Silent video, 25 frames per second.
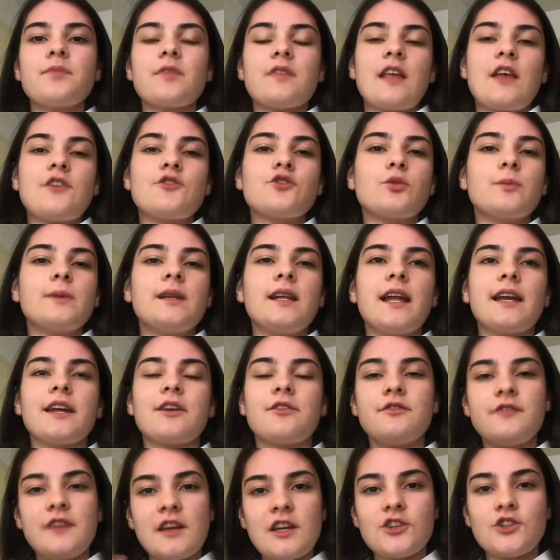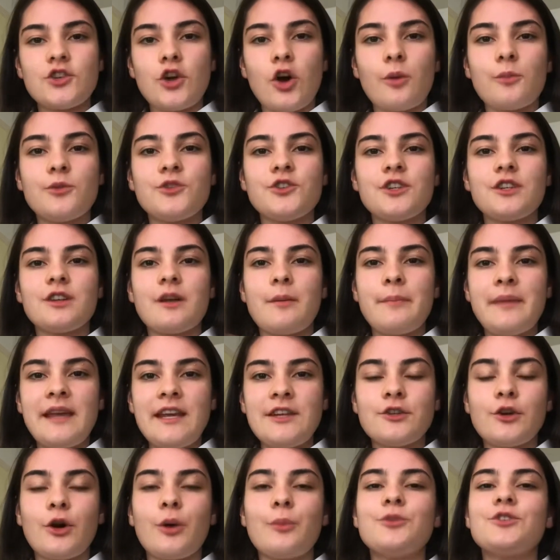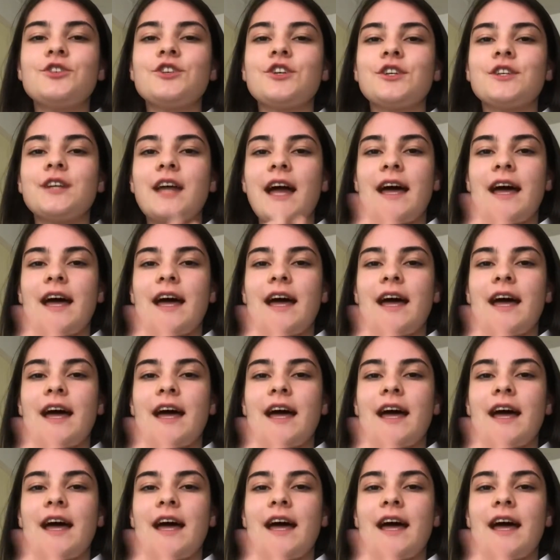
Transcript: There's normally like a fish option, a meat option,